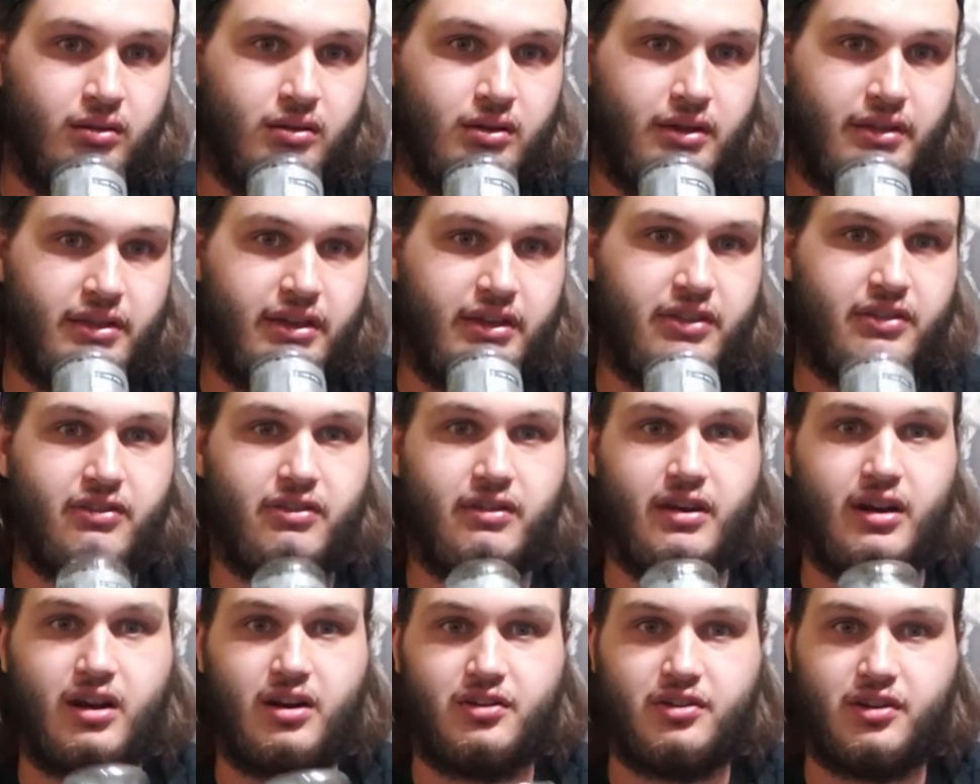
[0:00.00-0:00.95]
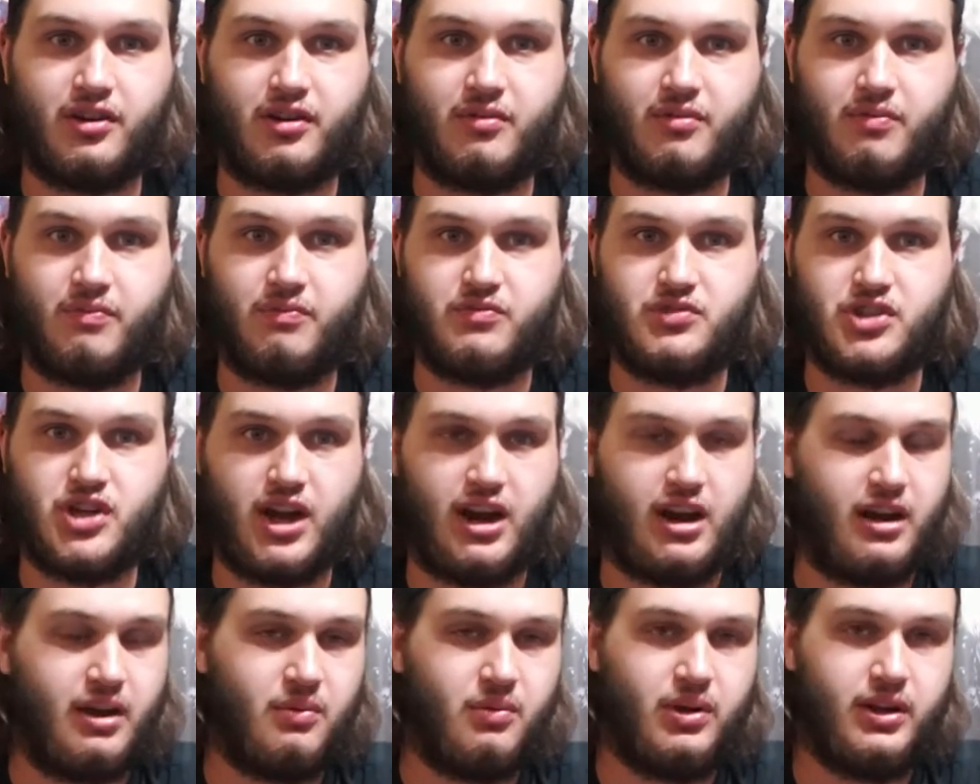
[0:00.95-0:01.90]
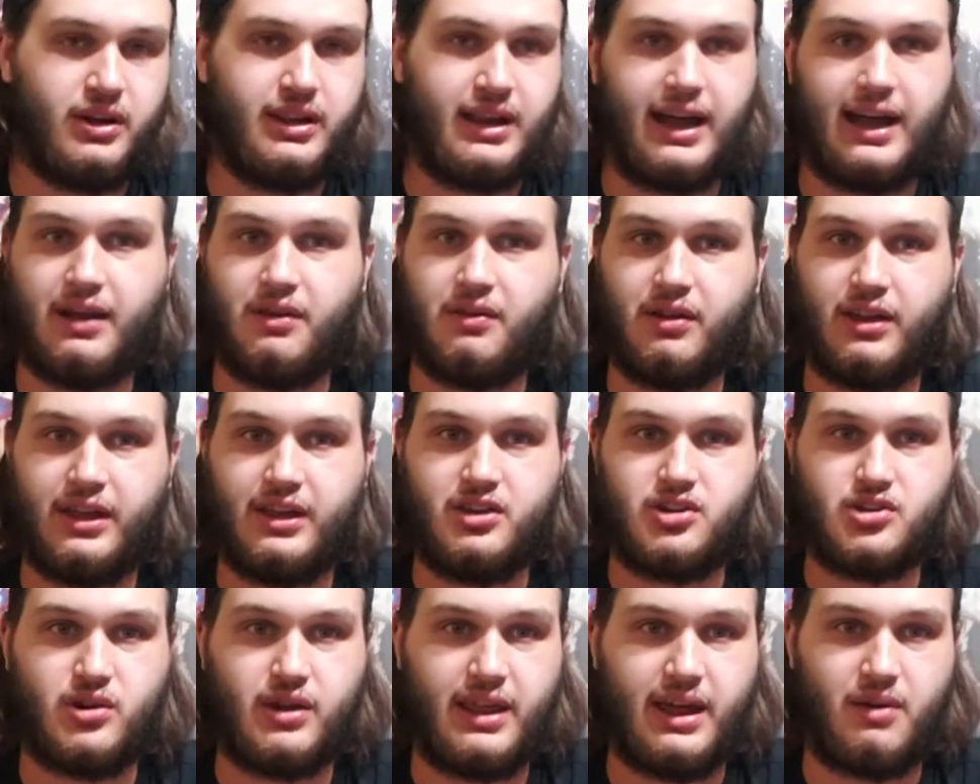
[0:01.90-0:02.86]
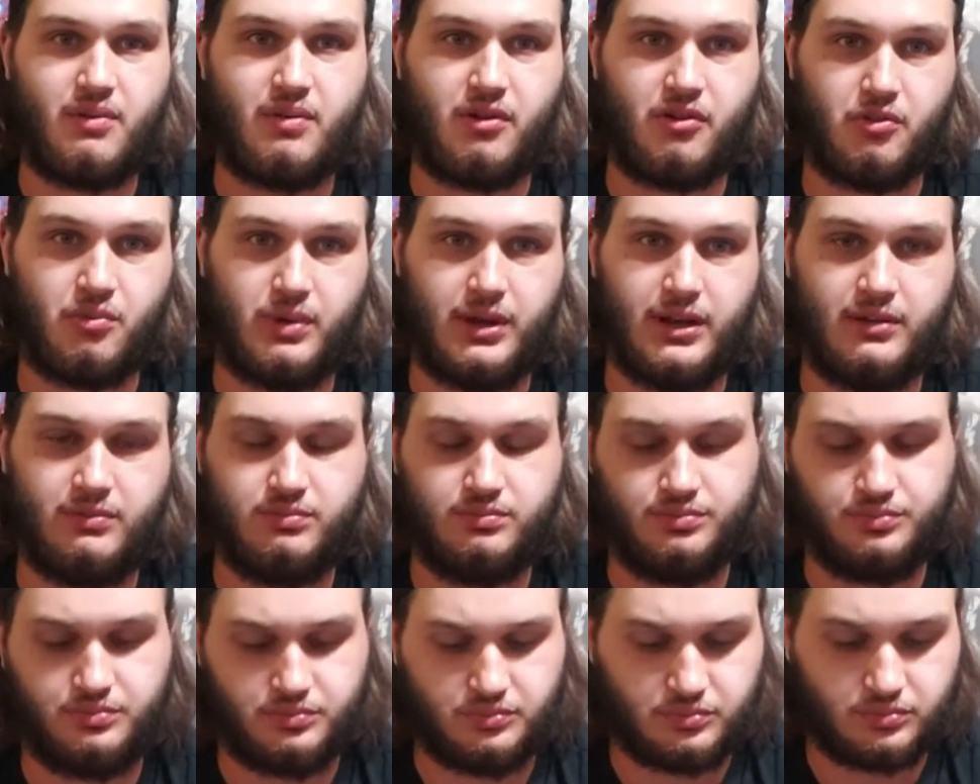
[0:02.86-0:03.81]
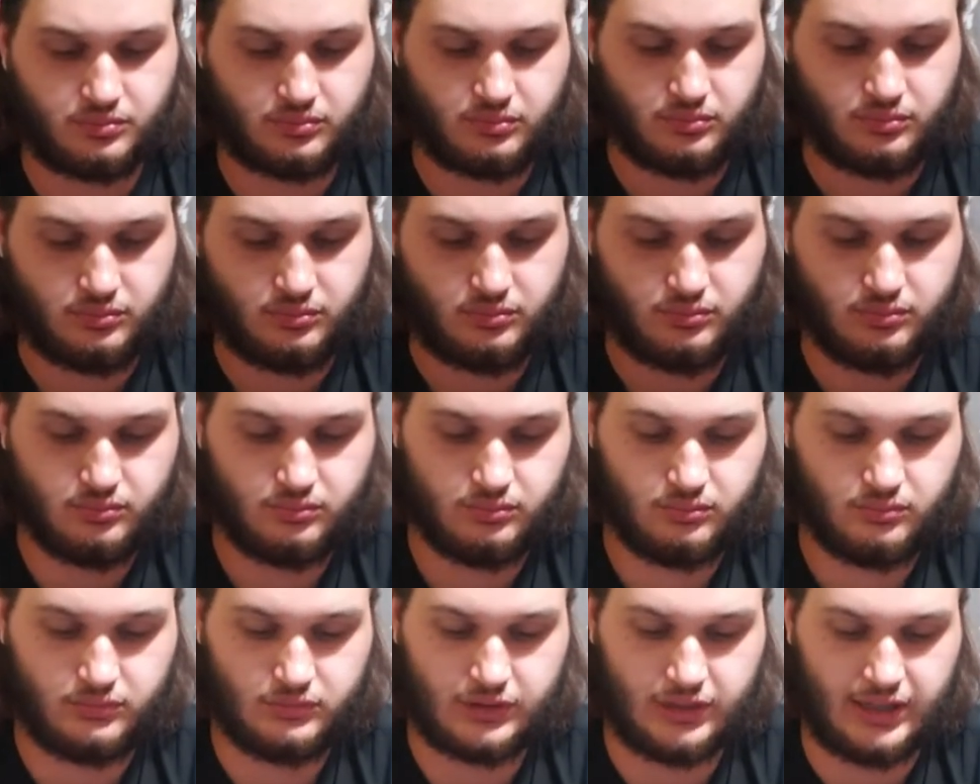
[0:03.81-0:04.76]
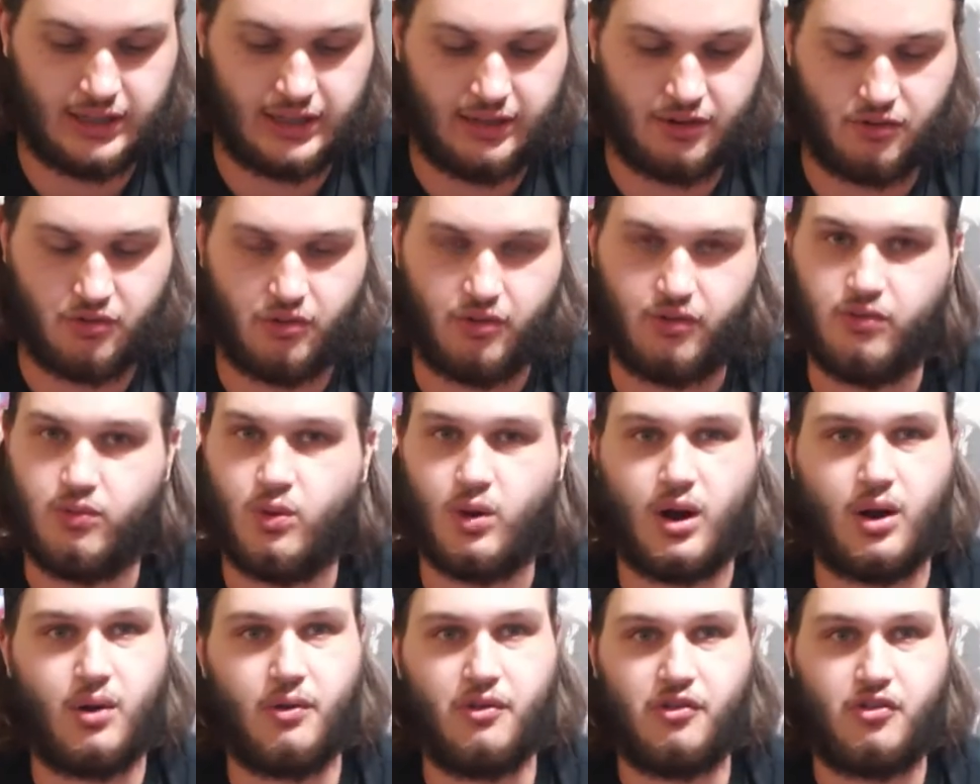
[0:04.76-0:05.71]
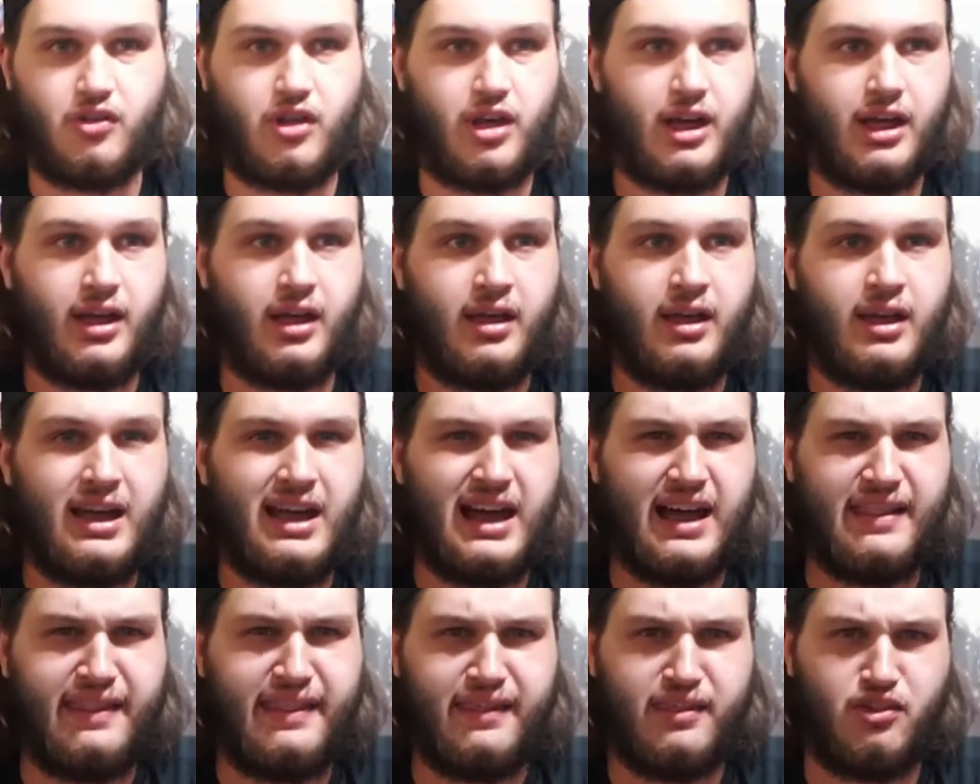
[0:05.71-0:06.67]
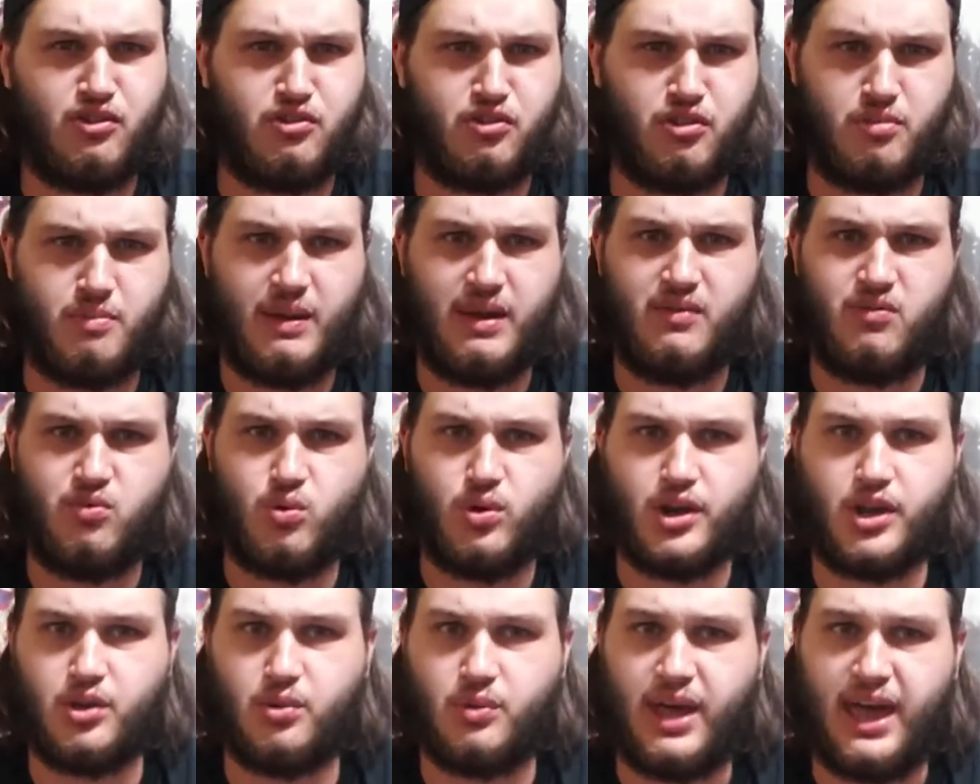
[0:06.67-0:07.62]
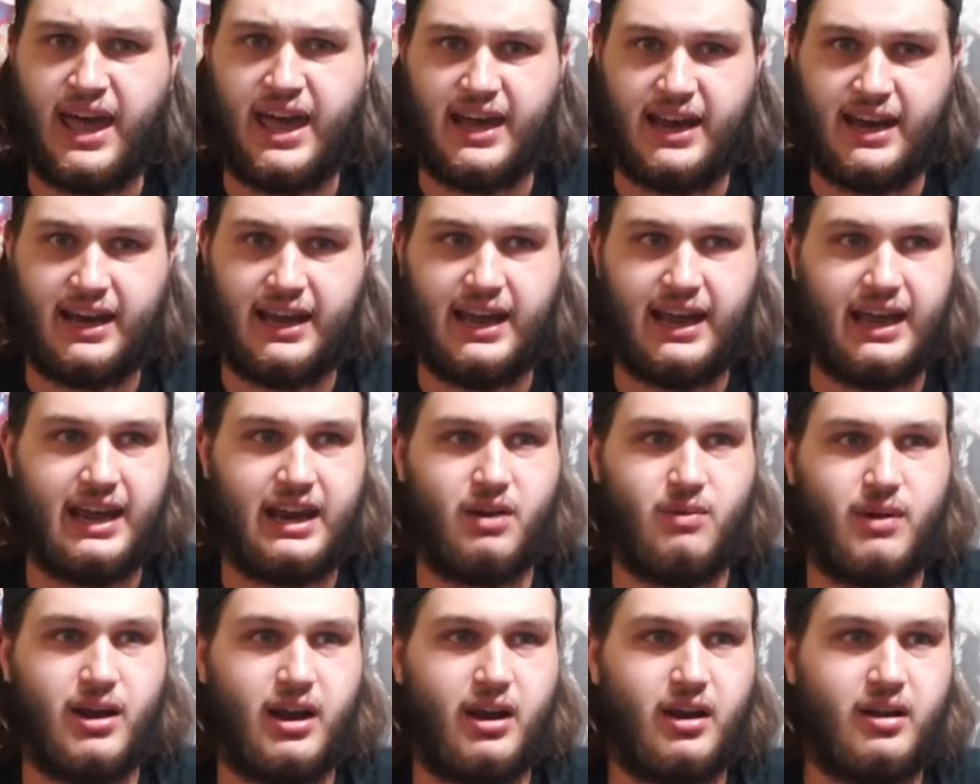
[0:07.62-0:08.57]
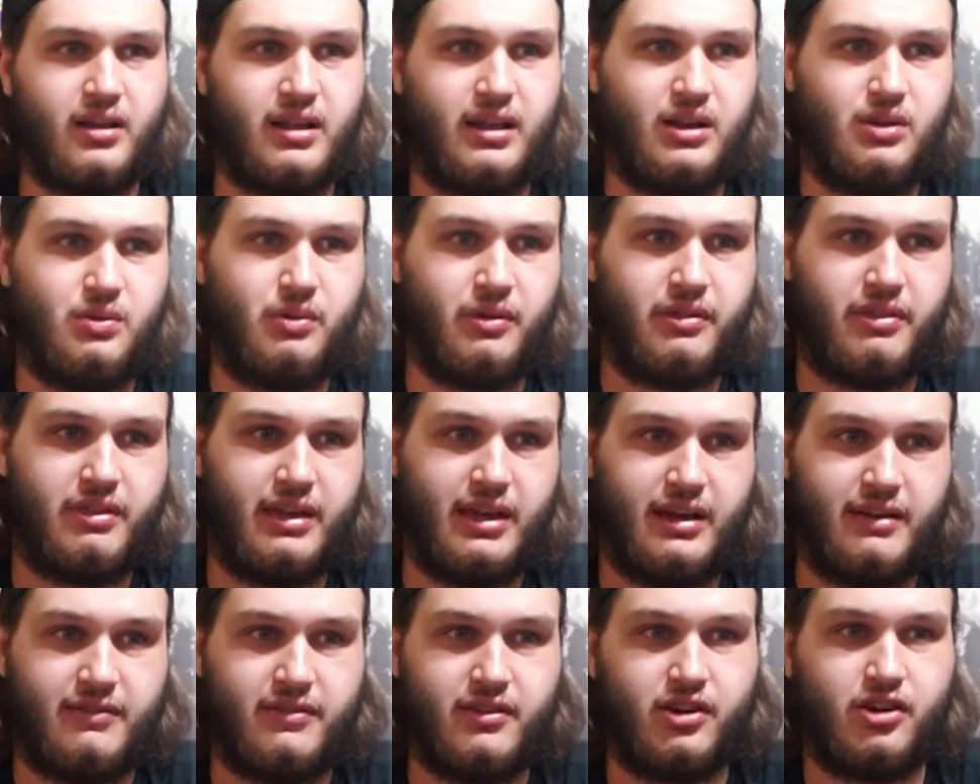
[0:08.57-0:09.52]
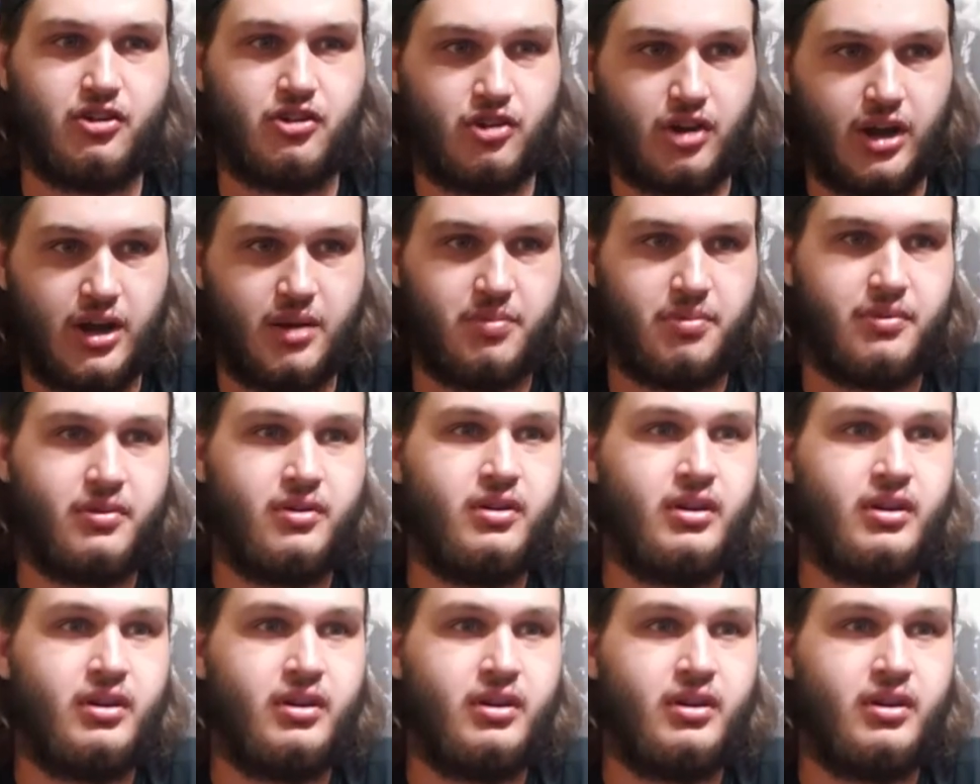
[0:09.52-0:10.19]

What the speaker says: I think it's the Arctic Cherry one. I really enjoy that one as well. Those are the four I always get. I think those are the main four you can get anywhere, along with the off your scrape.